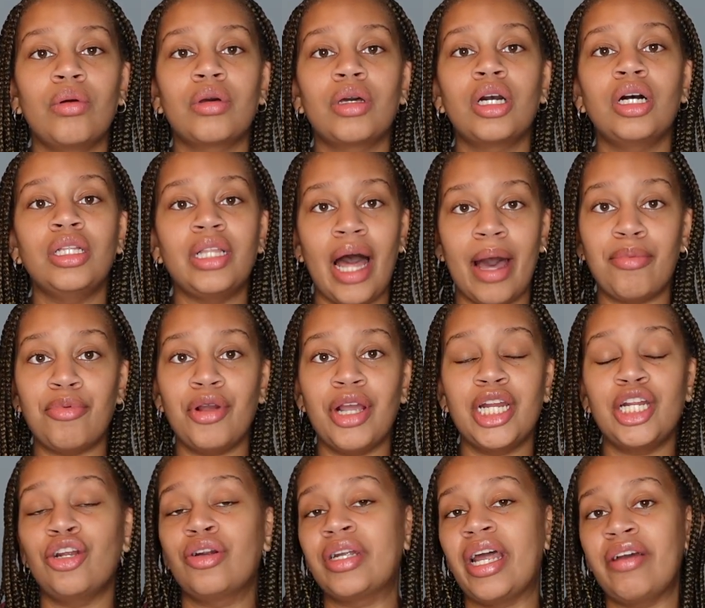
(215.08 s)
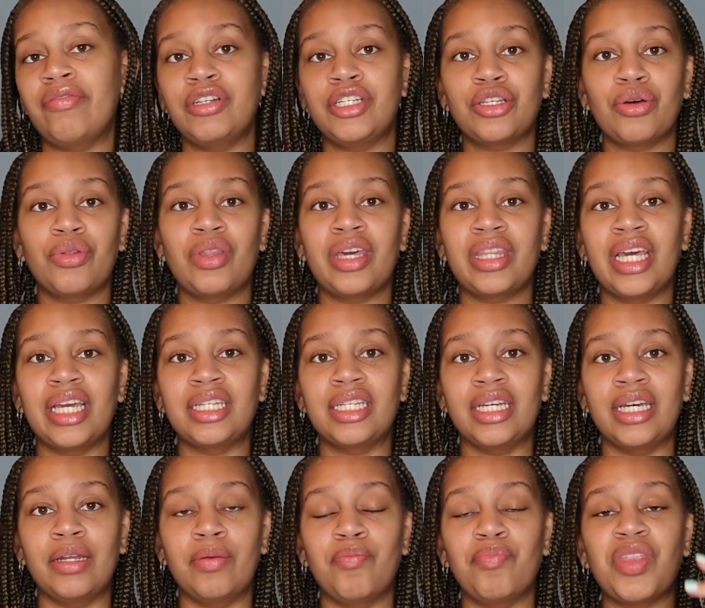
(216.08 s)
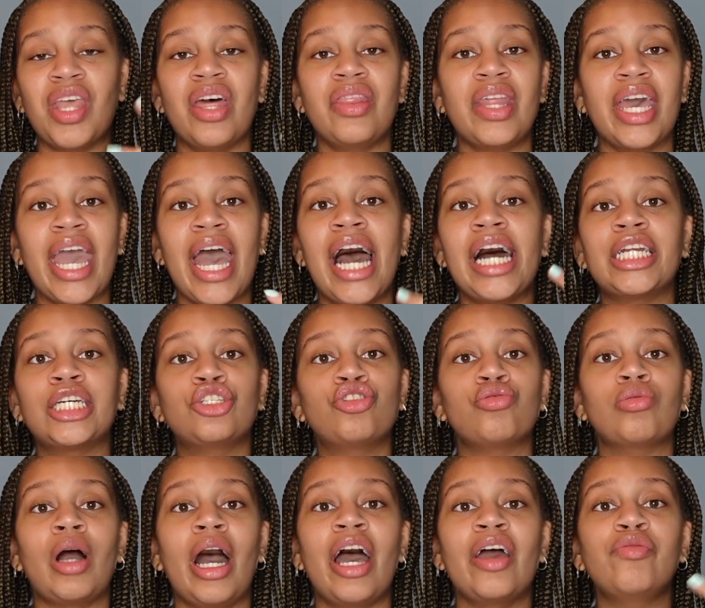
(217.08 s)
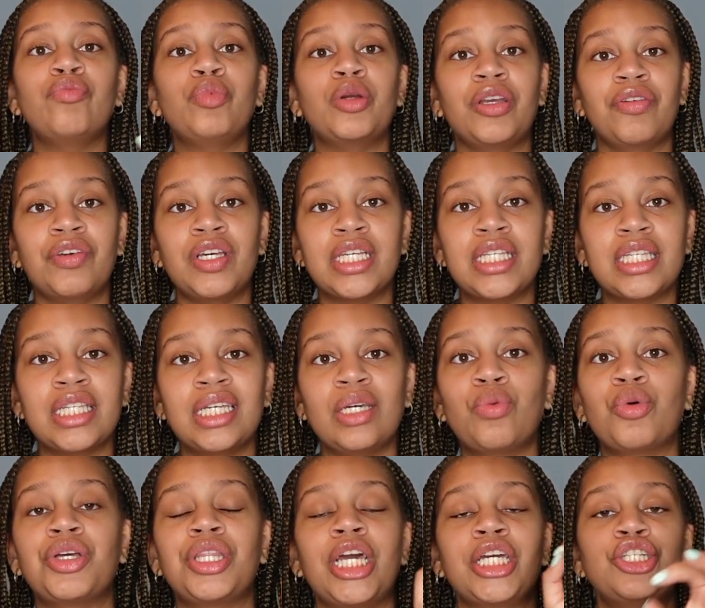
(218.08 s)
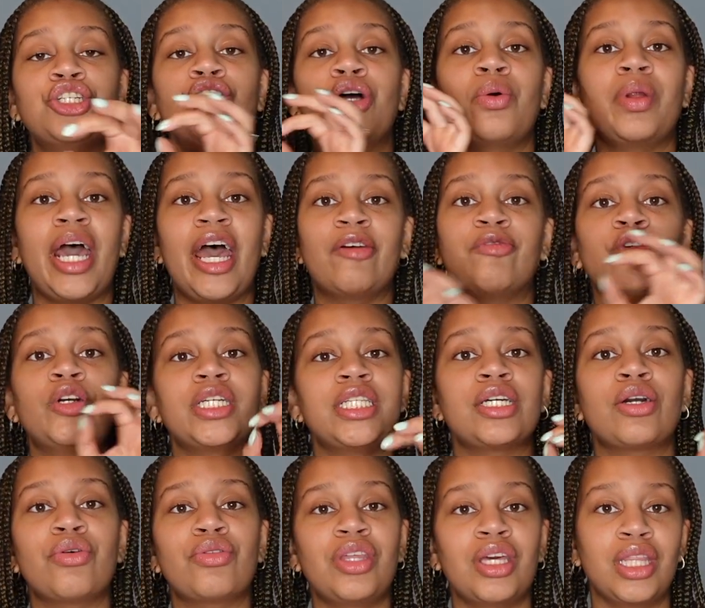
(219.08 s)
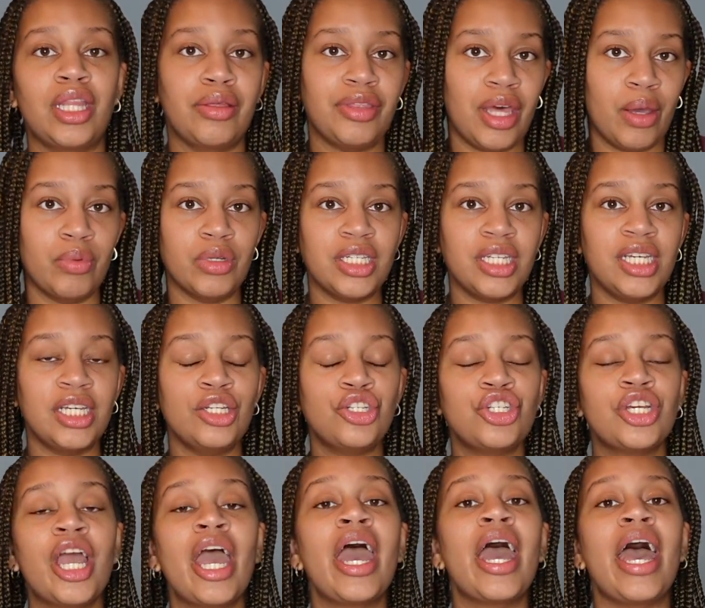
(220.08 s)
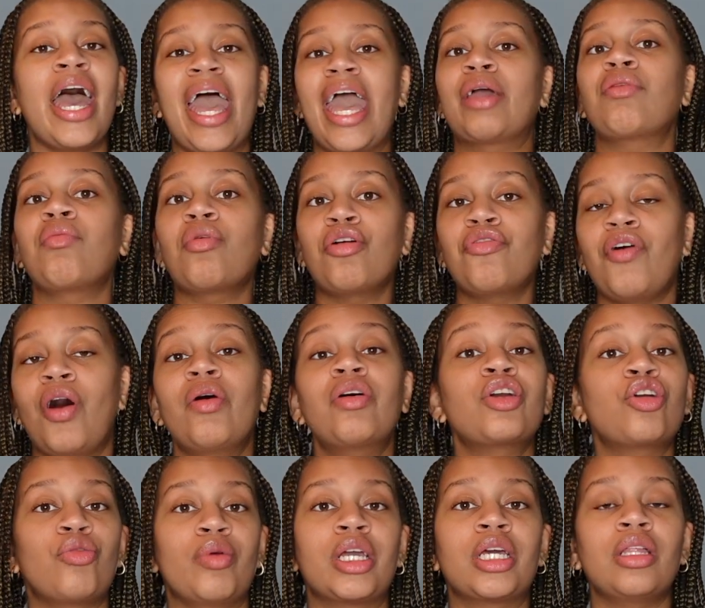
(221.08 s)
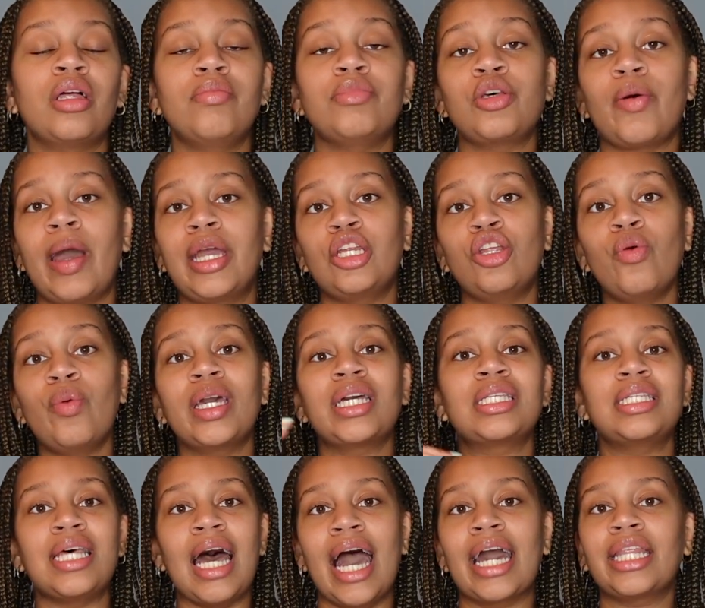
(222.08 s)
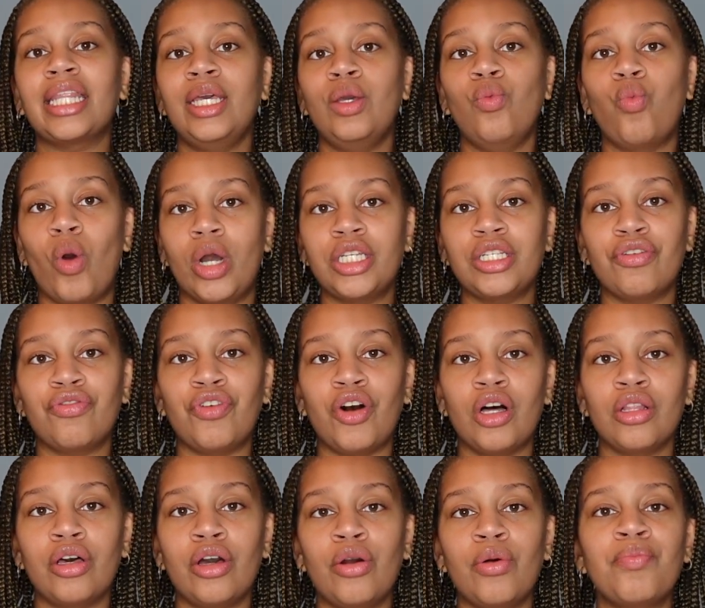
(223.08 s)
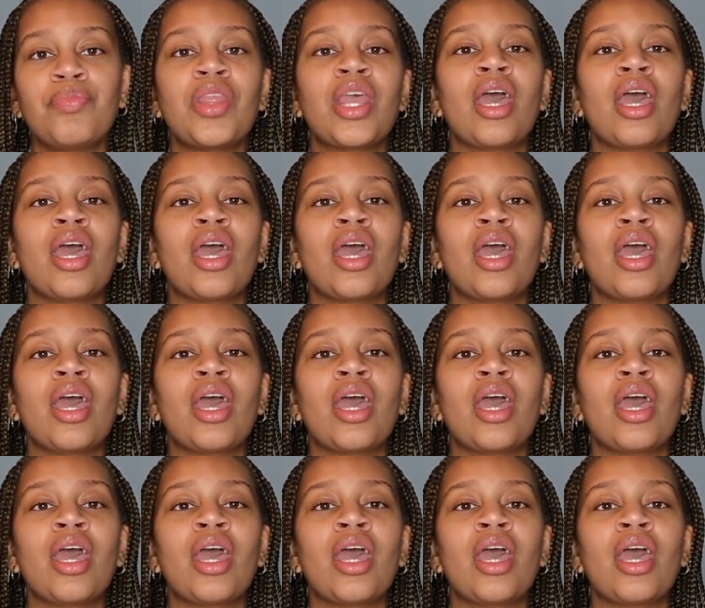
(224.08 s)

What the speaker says: collaborated on every single thing they did, and they had a drive previously where they showed every single thing that they would teach, and we were following curriculum, so I knew exactly what to follow.